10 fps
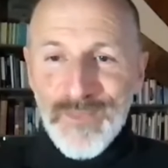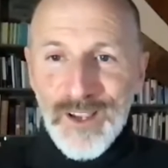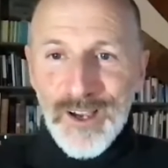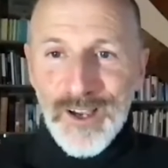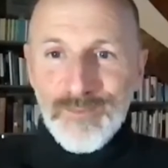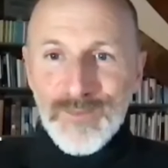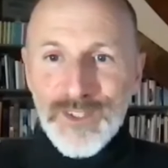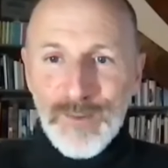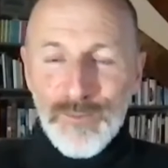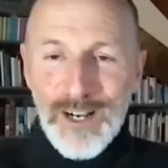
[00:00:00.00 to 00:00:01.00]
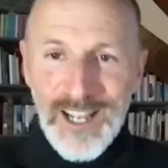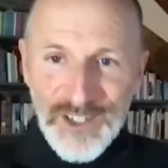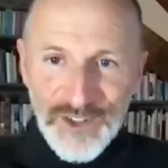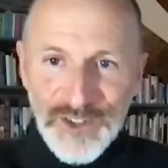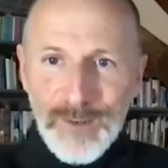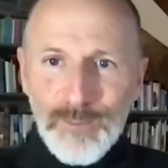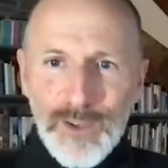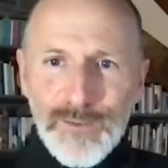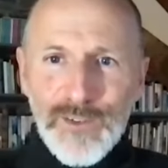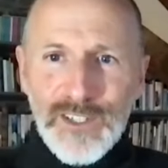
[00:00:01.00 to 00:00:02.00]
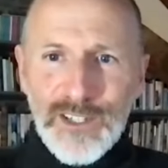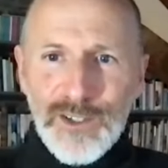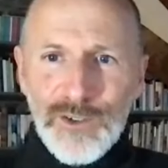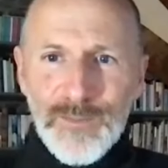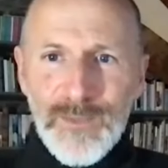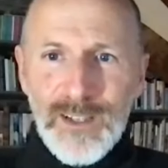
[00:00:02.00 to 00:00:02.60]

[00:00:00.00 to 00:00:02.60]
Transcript: um, some relationship with the physical,